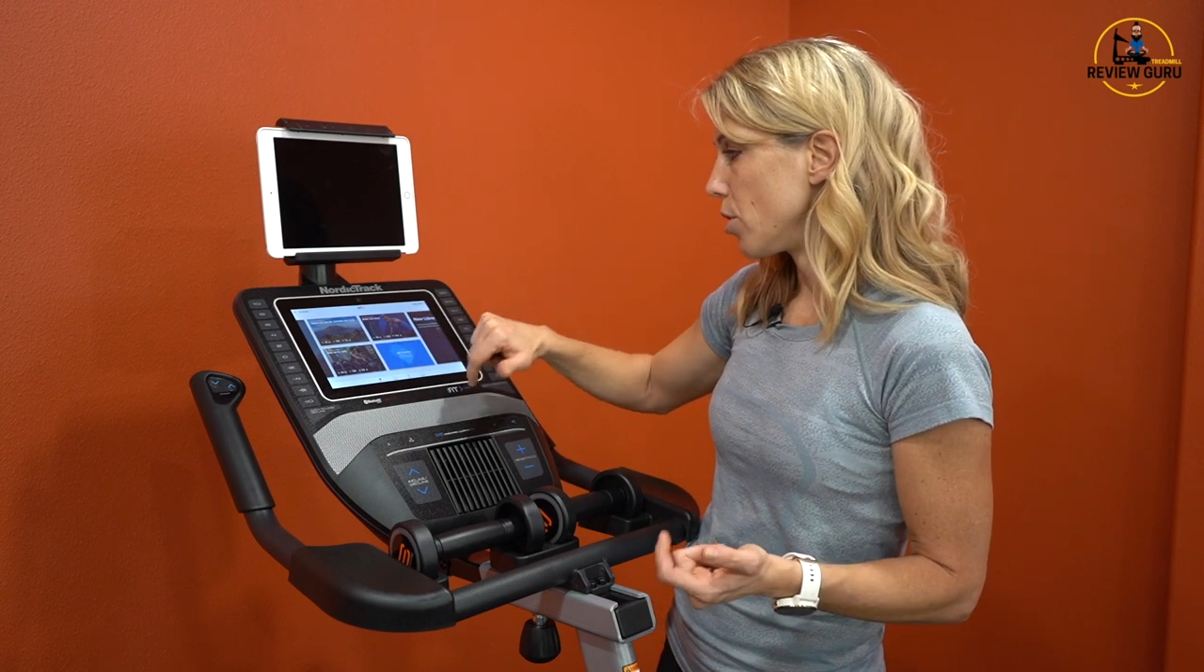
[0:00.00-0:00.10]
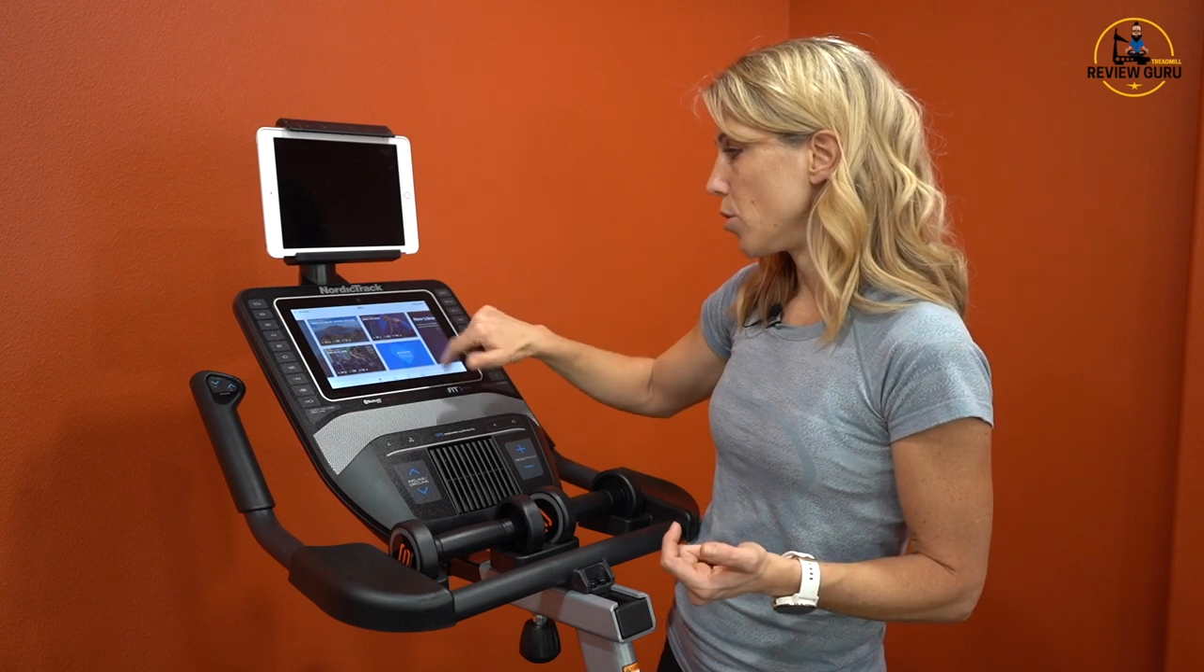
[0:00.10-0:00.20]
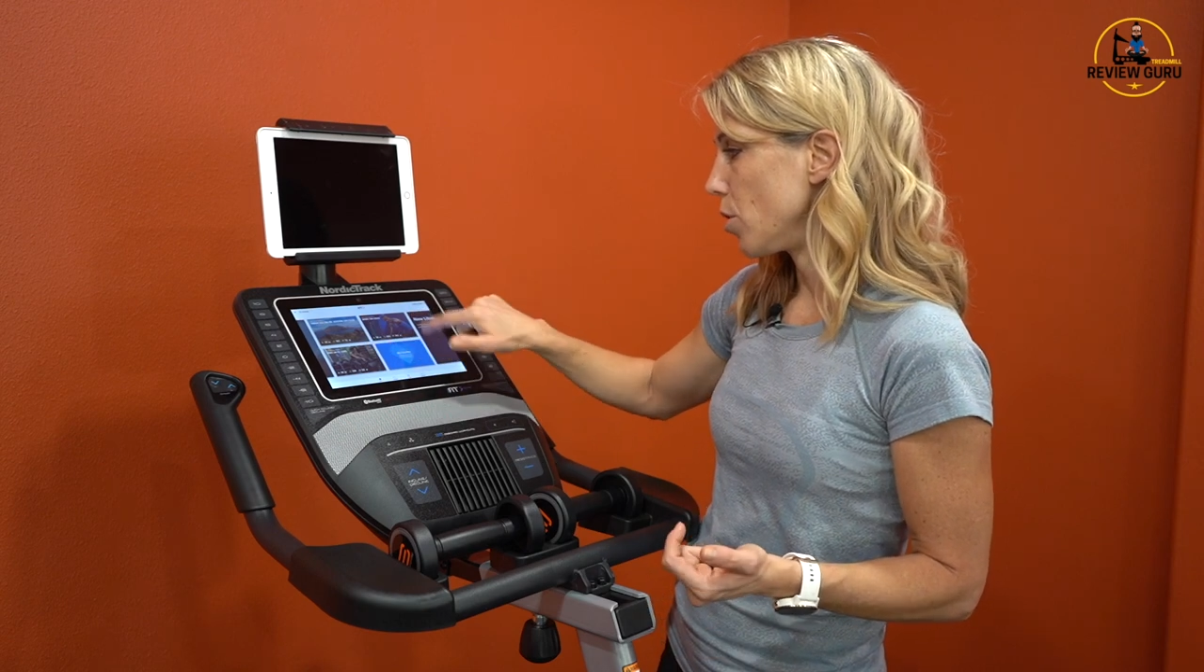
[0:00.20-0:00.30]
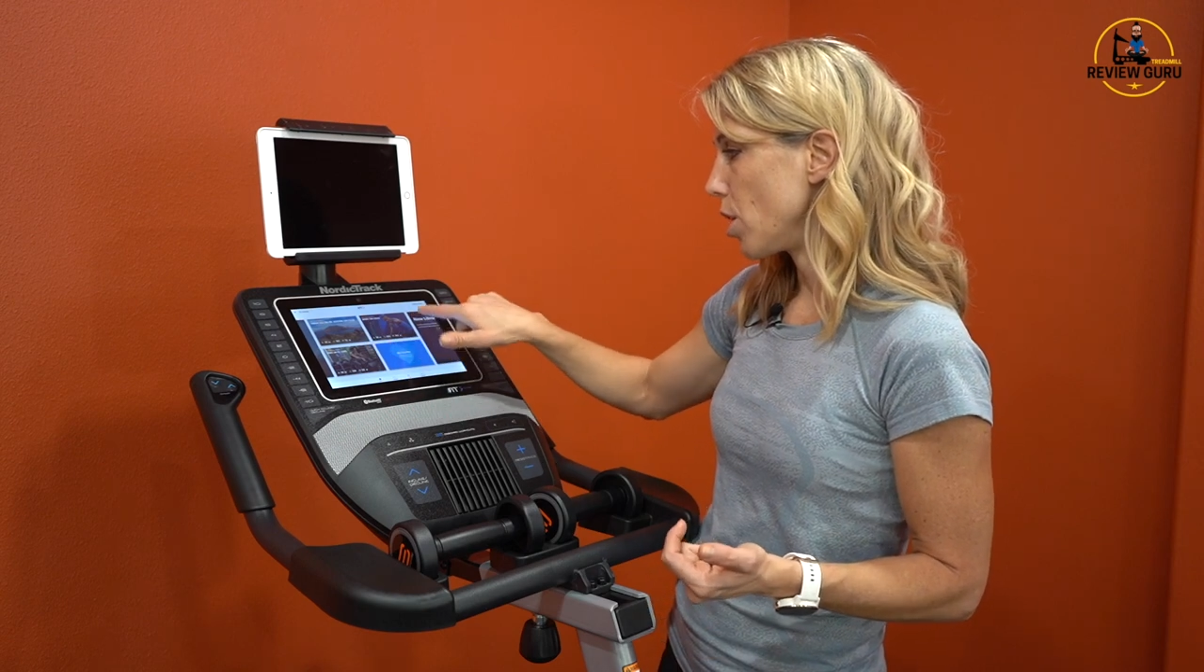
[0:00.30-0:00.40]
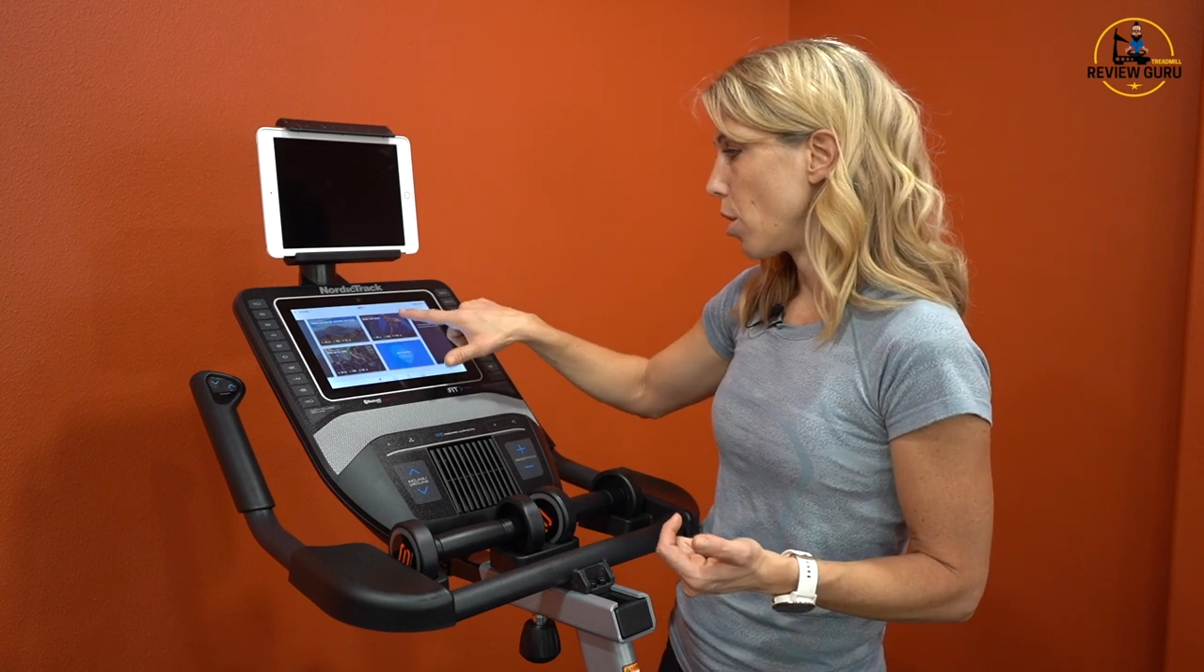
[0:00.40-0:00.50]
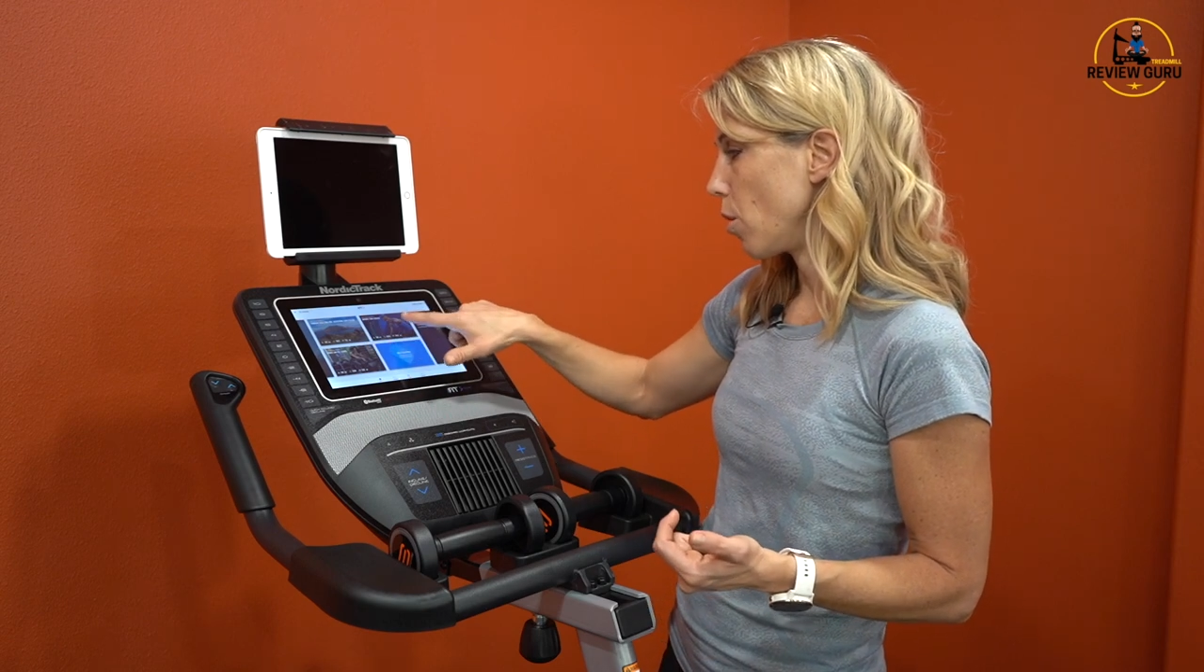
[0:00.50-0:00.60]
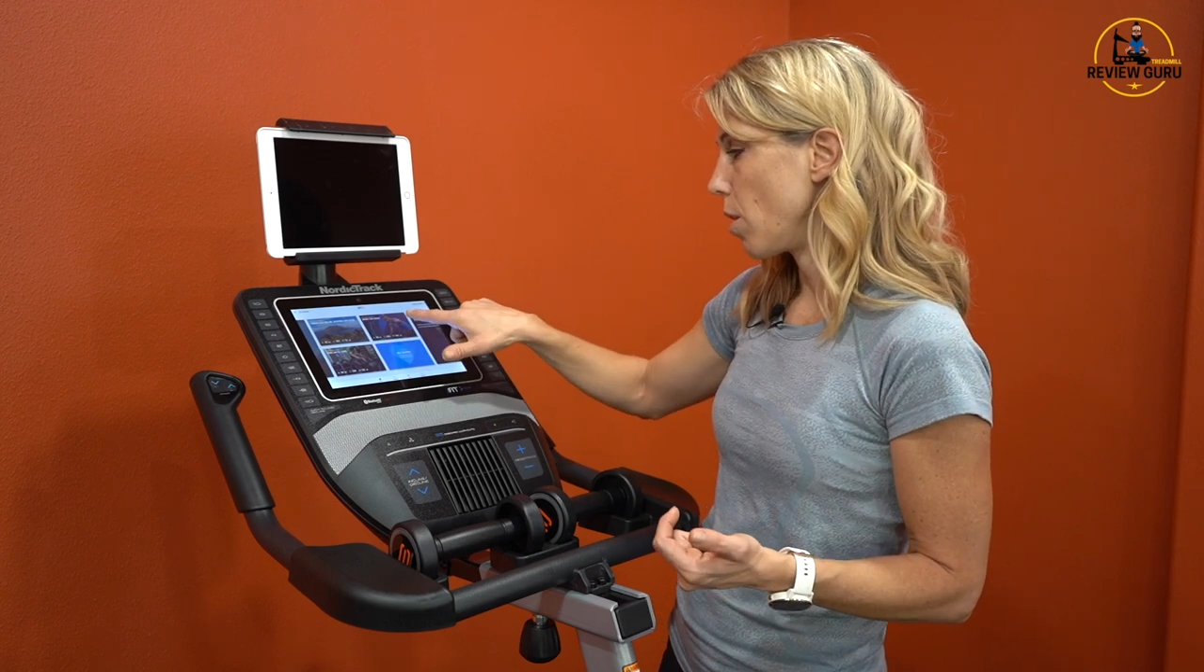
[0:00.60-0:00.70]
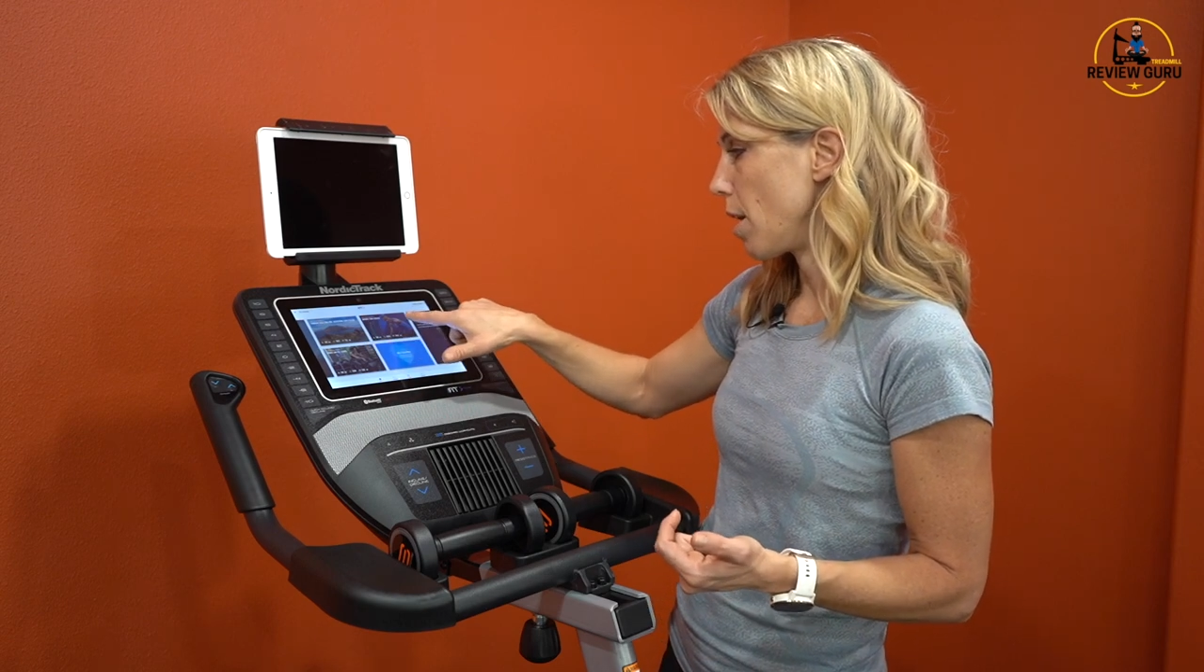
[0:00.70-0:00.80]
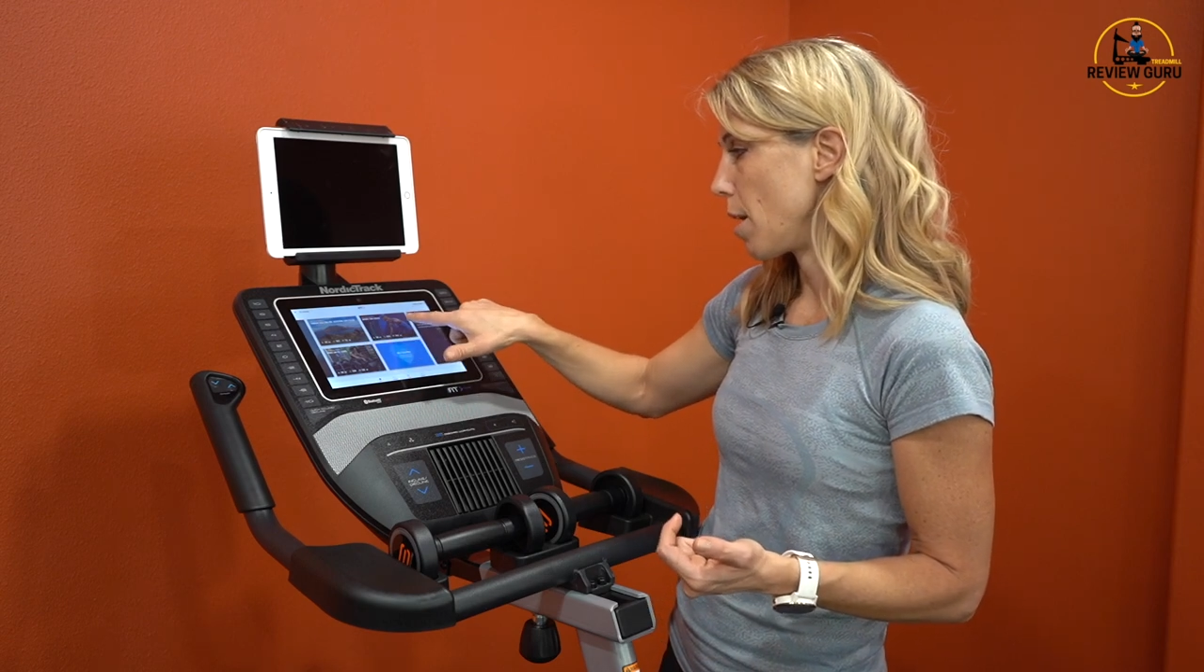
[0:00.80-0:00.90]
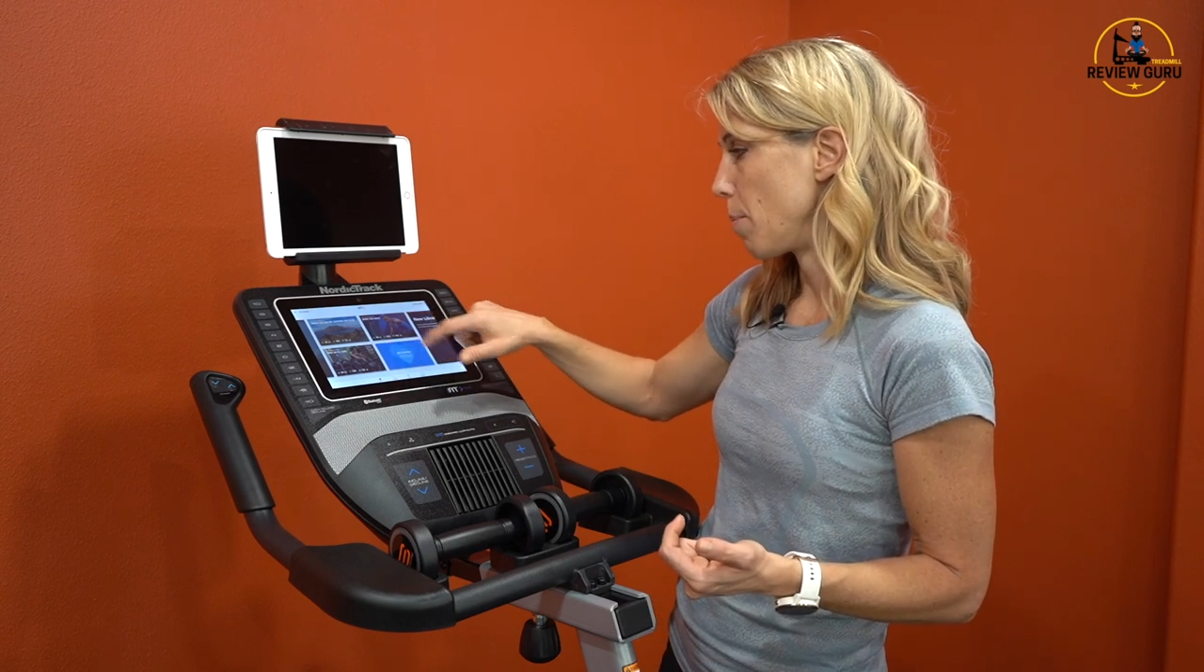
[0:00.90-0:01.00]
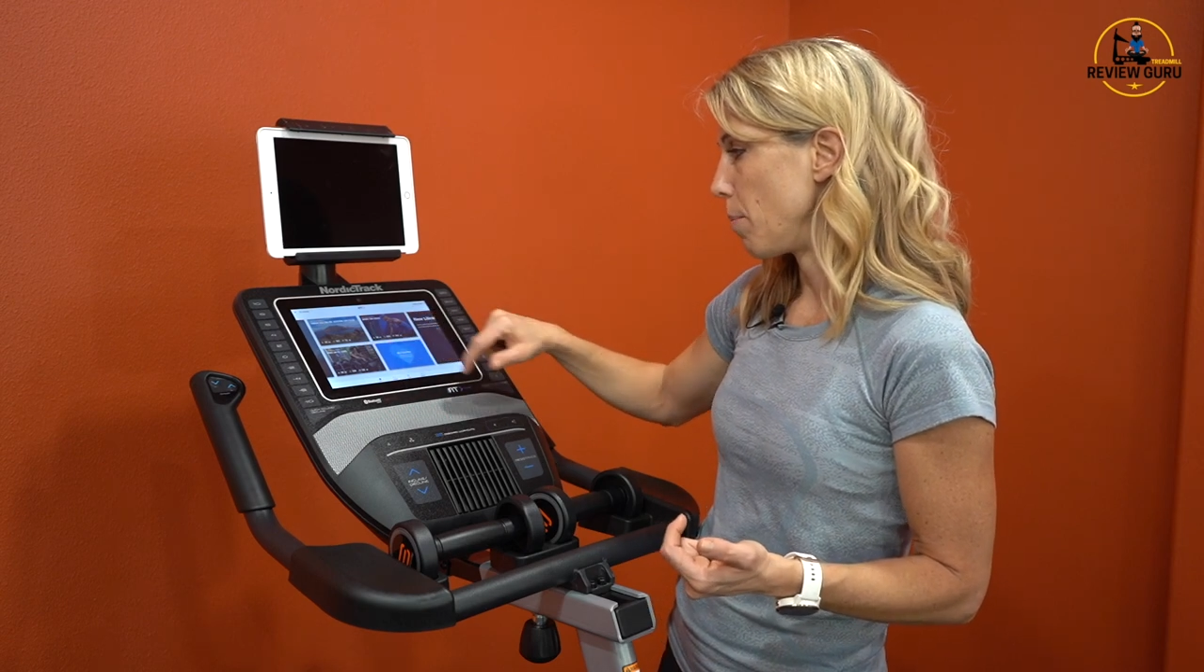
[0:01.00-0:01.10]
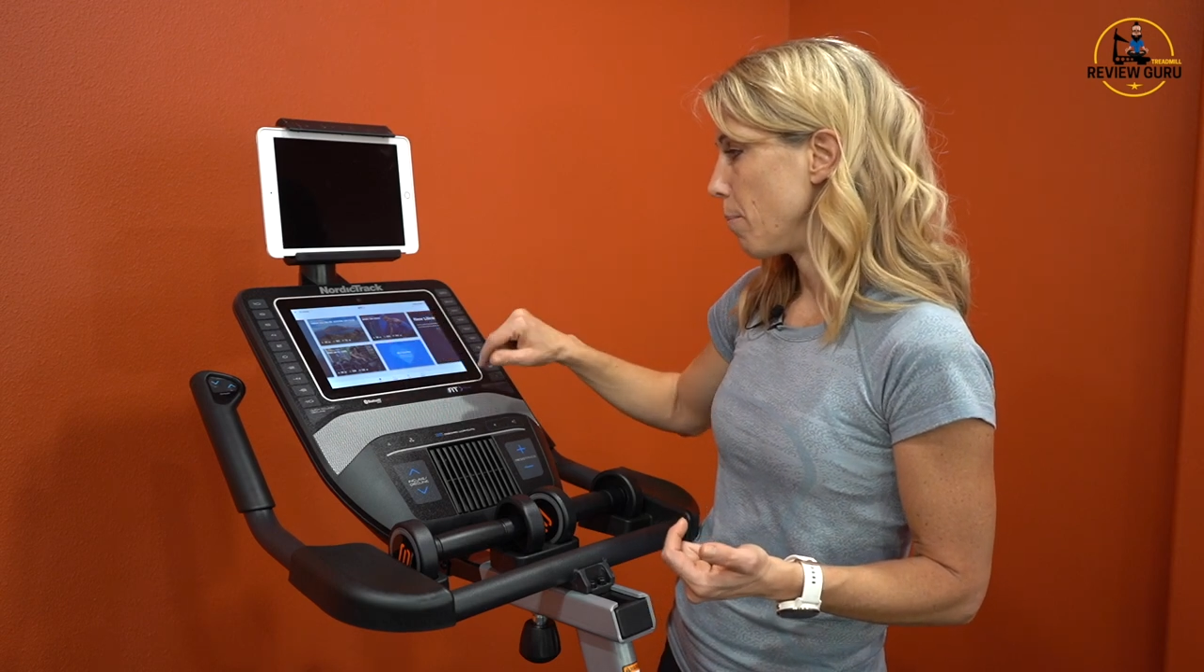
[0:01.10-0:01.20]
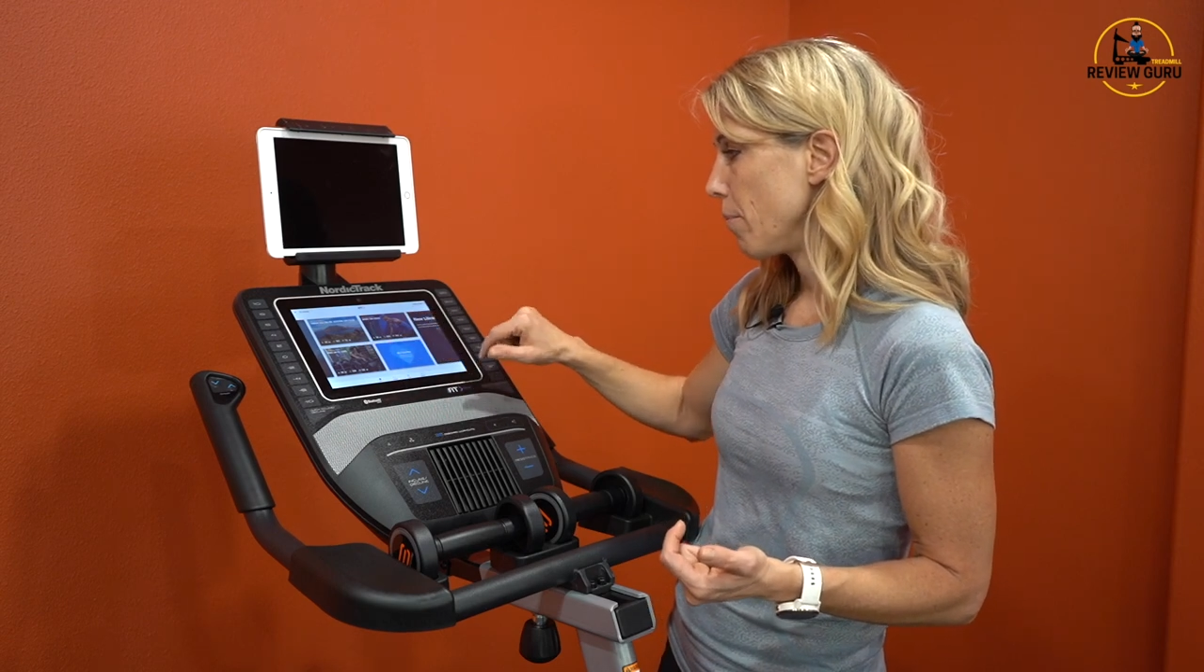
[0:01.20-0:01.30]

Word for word: studio,